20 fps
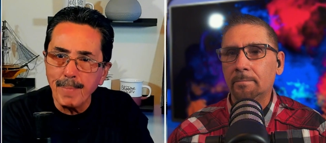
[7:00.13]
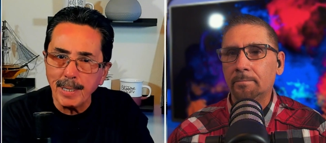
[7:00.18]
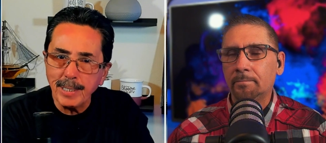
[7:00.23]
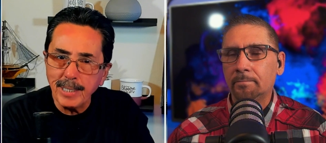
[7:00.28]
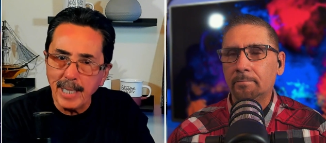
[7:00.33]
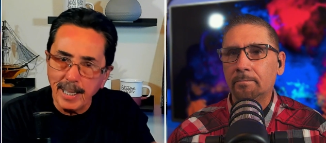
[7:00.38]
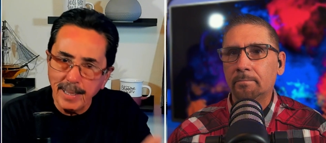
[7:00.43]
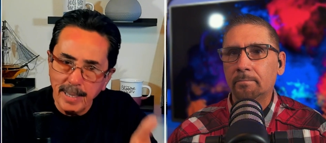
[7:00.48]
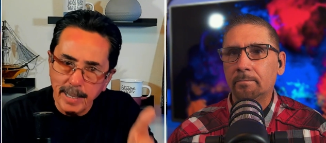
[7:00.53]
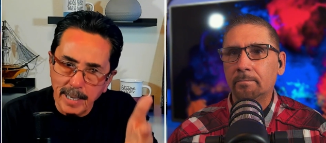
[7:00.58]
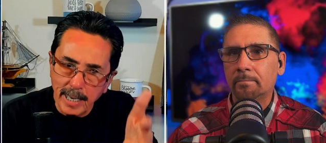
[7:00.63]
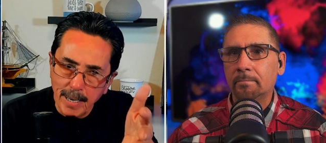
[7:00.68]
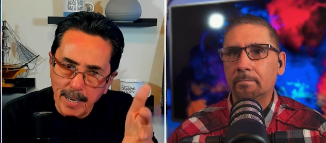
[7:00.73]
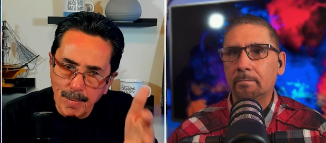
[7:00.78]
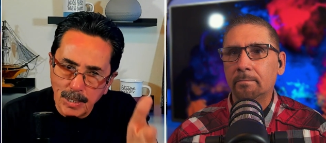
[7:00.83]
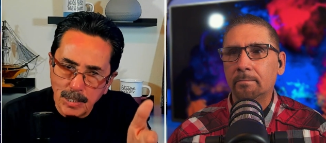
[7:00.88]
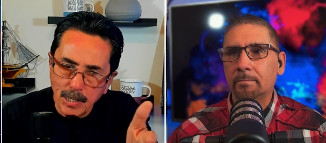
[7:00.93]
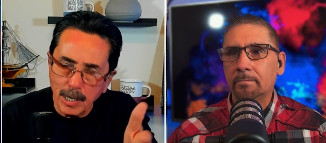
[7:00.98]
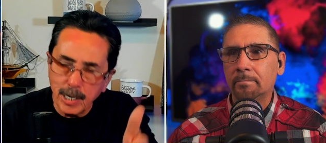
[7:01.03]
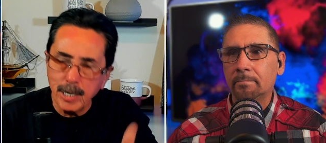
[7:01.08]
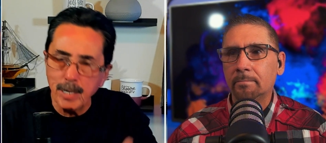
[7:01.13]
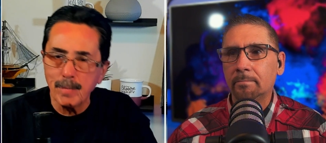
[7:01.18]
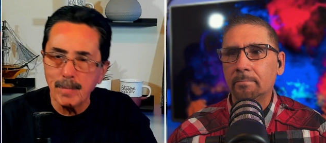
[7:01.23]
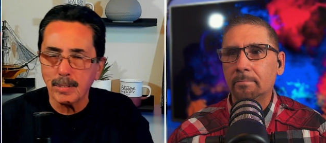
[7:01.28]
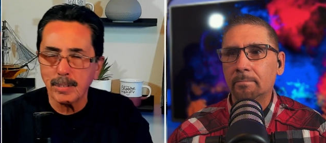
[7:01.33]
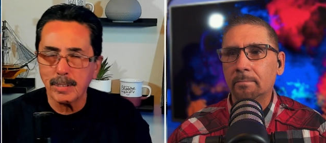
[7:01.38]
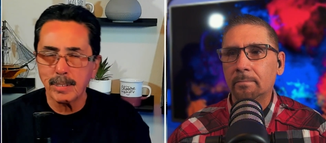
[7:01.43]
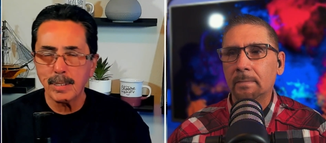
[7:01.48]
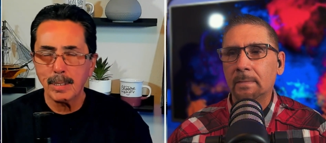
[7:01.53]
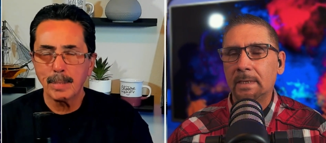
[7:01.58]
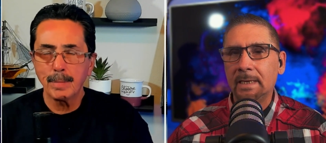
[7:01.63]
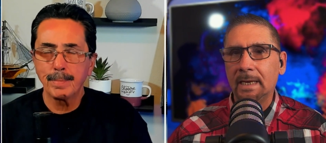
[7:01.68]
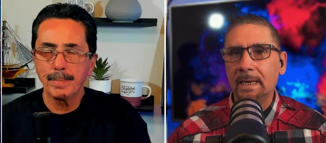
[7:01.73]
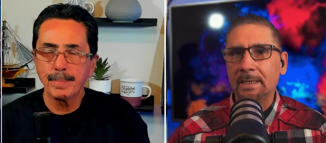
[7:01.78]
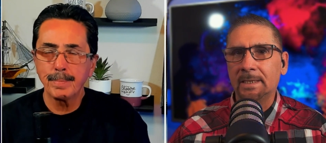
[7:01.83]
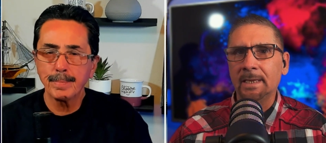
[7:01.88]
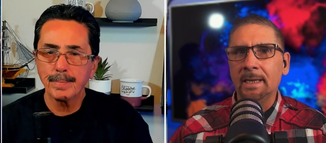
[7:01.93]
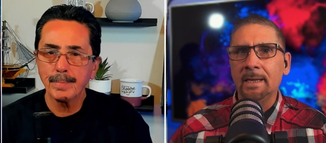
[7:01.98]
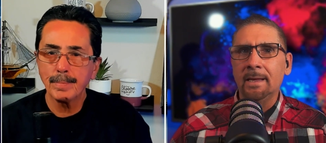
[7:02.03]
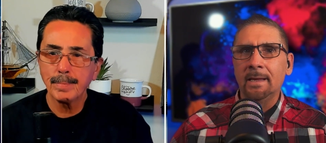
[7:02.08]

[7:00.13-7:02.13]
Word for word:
Speaker 1: yet he was accused. Yes.